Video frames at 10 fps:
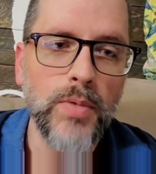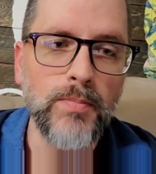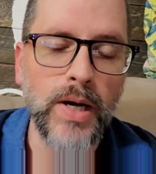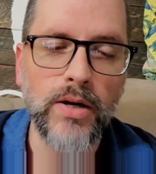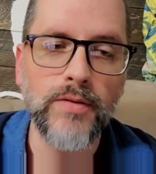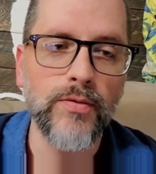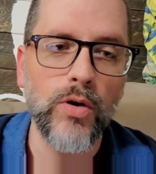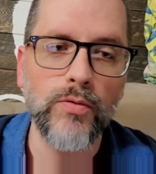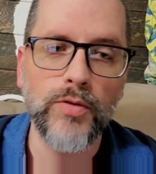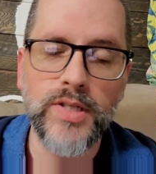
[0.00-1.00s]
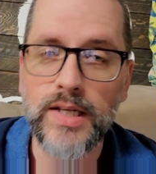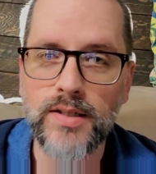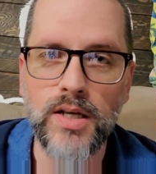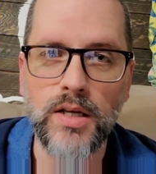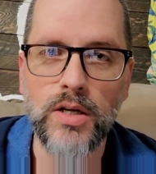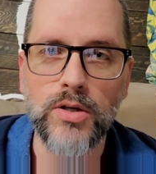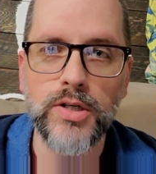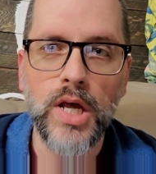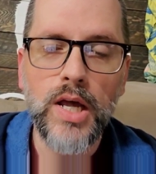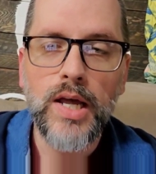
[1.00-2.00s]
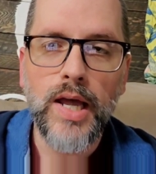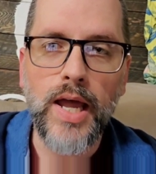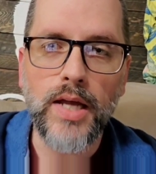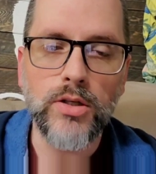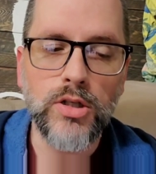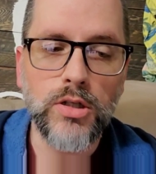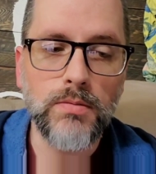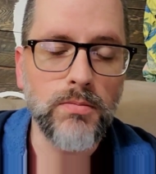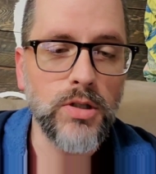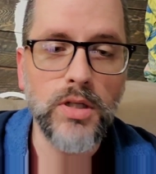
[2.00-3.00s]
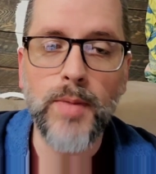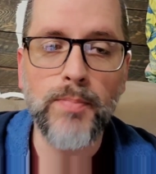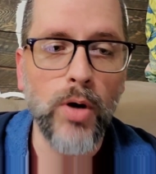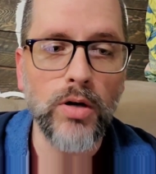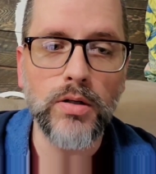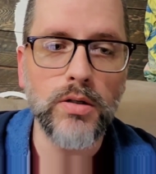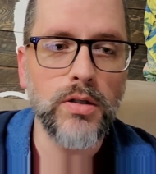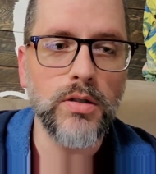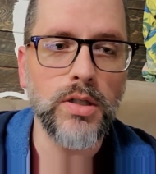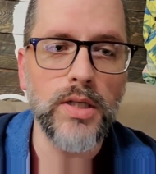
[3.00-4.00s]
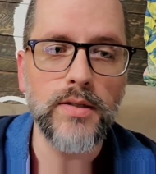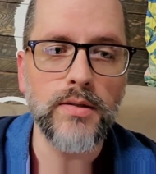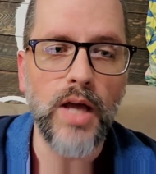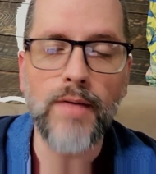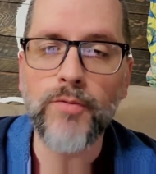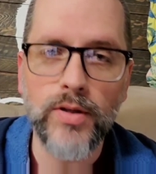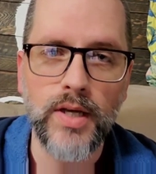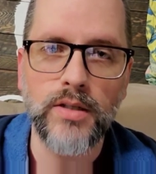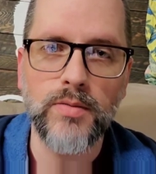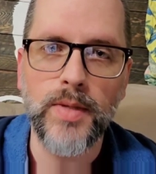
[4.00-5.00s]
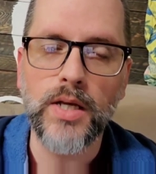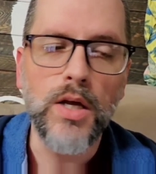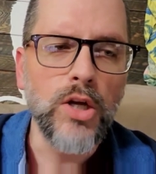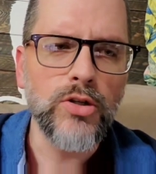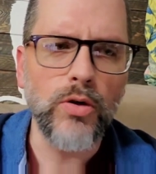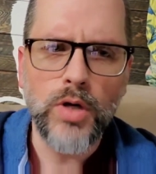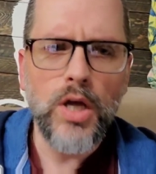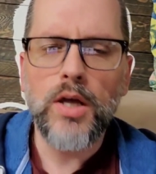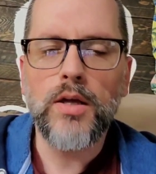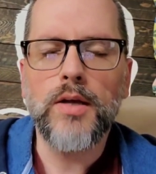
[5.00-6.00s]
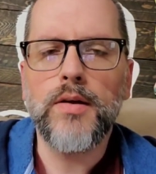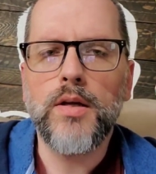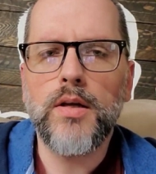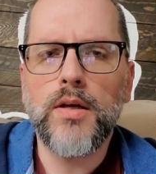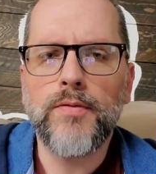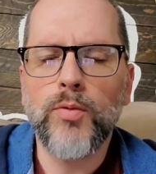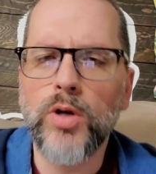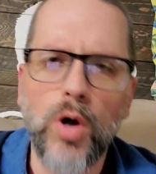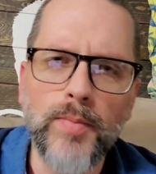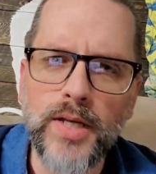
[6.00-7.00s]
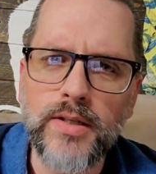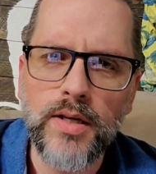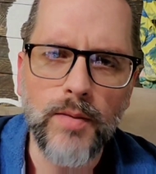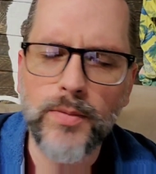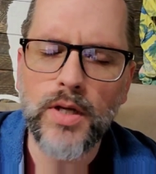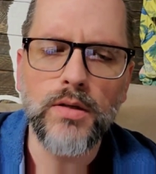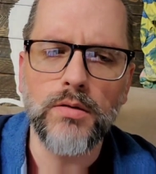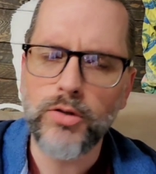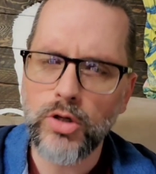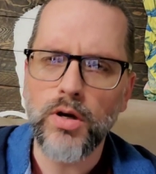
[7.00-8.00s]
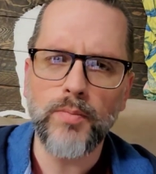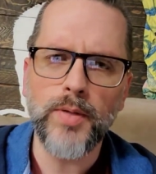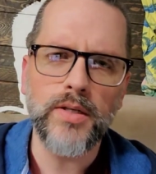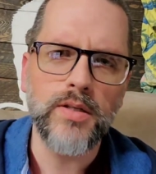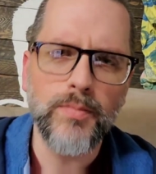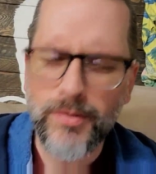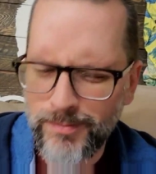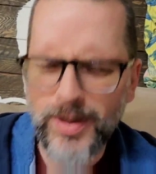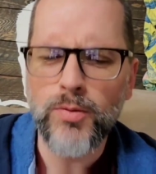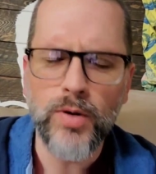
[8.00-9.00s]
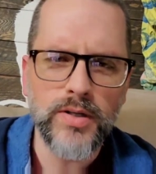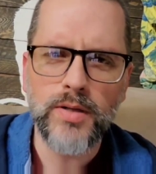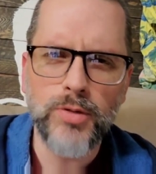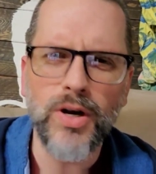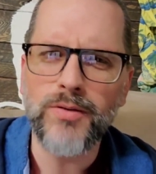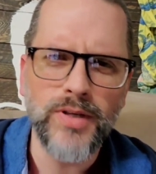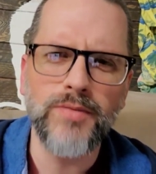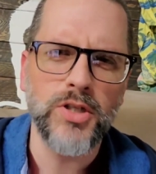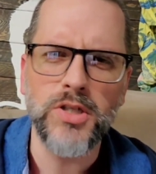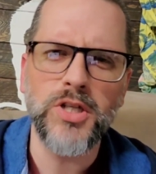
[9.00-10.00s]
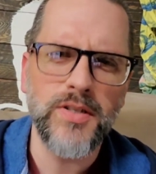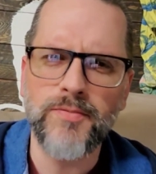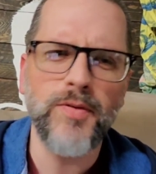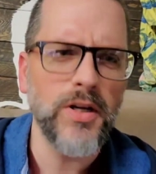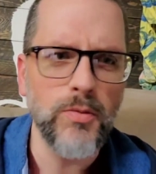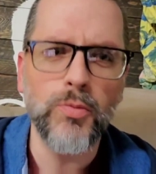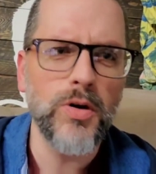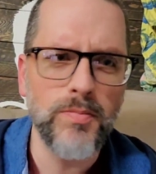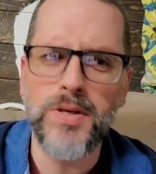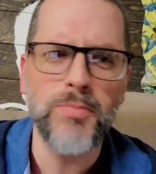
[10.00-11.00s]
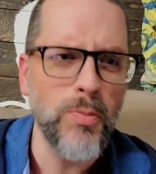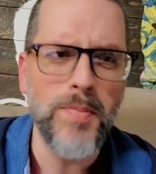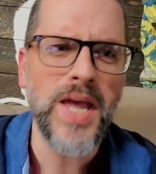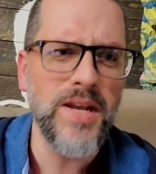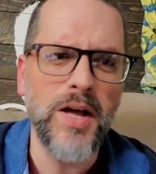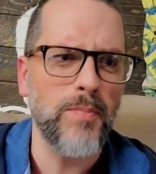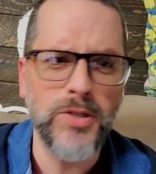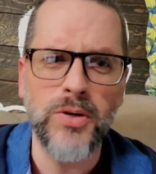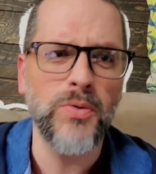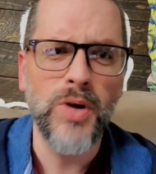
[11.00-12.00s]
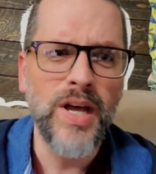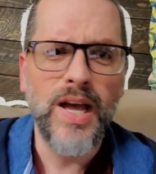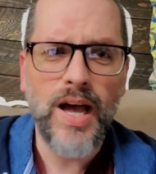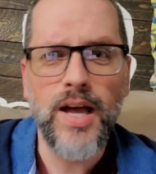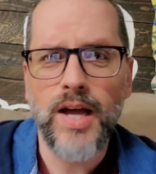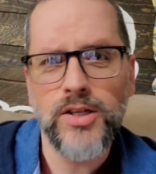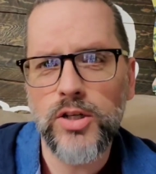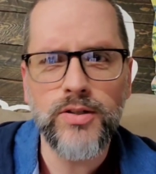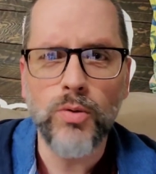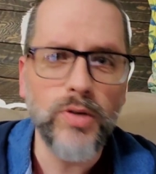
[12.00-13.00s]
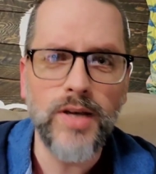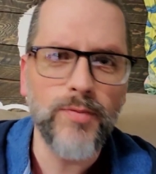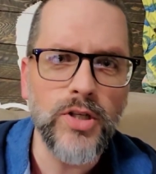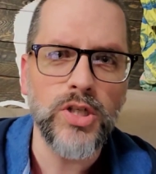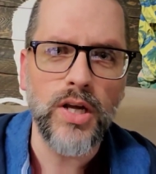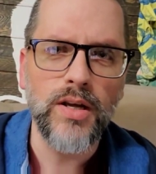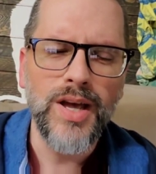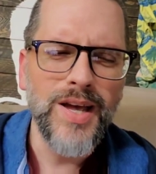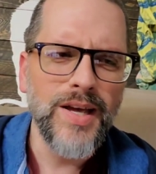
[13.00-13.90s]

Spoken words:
been married for over 16 years, and she's my partner, she's everything to me. So if you want to call me a simp, then sure, I'll be a simp, I'll fucking wear a simp shirt, I don't give a shit, it's just a fucking word people made up, so I just don't give a shit.